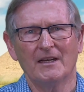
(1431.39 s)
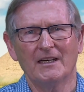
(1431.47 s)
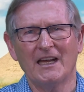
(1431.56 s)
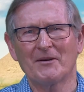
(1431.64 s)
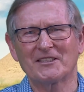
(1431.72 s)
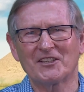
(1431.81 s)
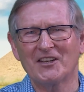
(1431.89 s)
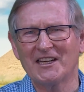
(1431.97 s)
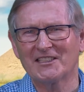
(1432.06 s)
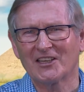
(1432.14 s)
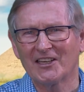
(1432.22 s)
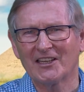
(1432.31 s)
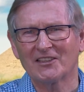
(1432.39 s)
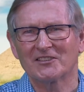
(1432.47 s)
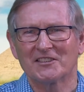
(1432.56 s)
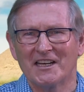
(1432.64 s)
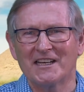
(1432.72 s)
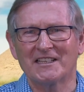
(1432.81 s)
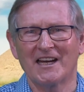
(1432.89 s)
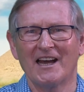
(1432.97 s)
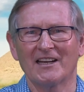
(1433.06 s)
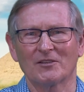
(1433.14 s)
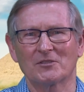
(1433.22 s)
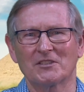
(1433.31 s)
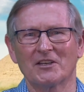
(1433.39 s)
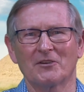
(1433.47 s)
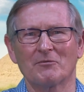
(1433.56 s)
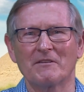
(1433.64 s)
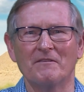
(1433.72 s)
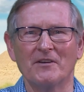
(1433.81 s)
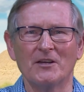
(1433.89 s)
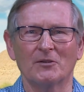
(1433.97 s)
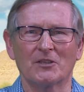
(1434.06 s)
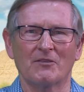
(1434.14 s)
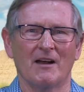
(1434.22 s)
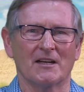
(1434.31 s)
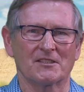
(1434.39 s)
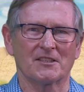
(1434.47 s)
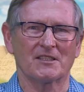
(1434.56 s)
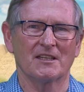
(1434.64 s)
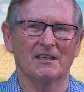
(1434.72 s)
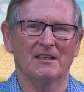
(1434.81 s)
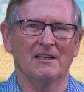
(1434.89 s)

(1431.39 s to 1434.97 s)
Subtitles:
Now, it's these little details that reveal to us